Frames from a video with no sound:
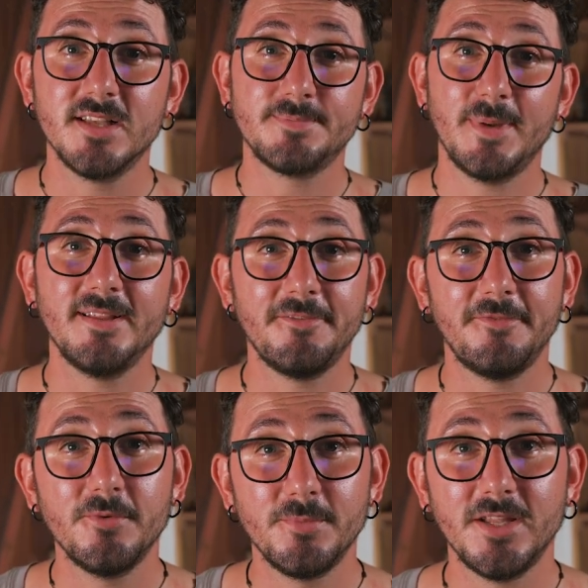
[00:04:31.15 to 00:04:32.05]
spend a
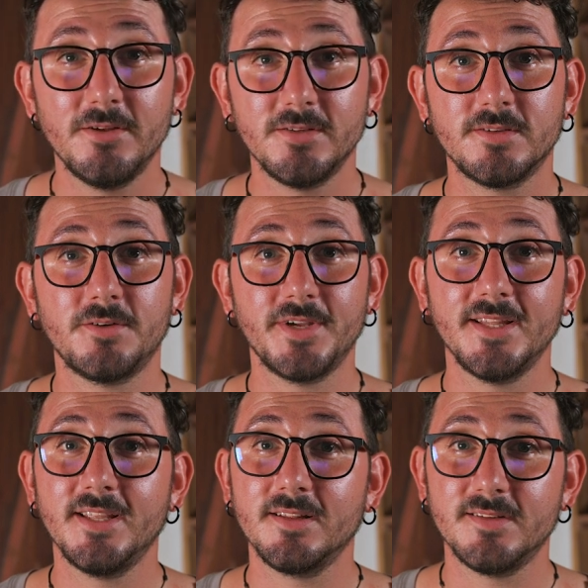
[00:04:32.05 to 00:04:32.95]
few minutes
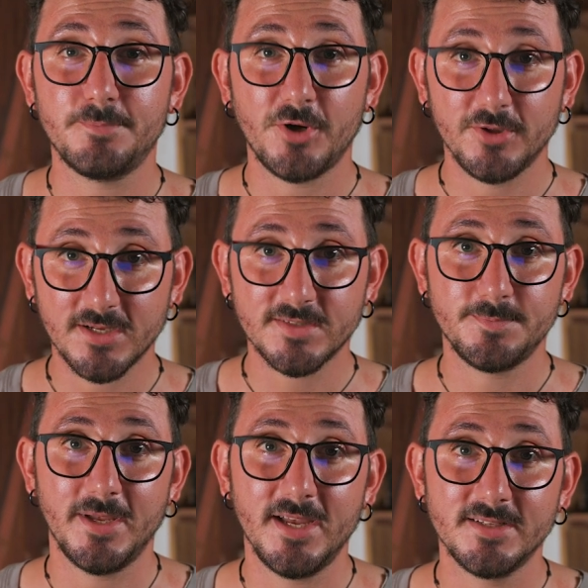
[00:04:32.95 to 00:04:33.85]
reading the product
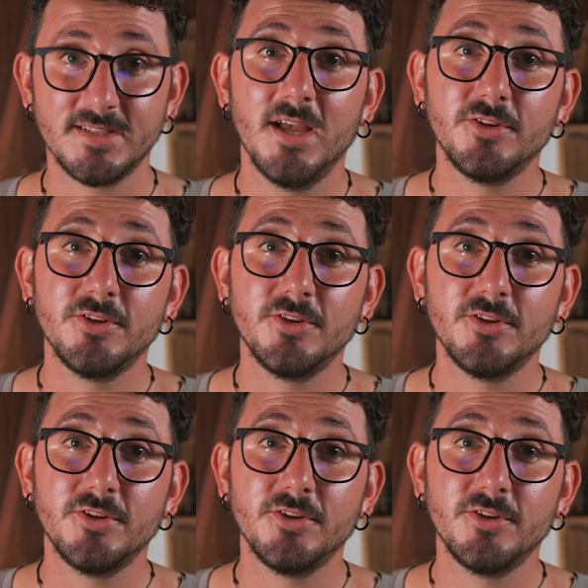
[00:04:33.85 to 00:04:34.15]
specs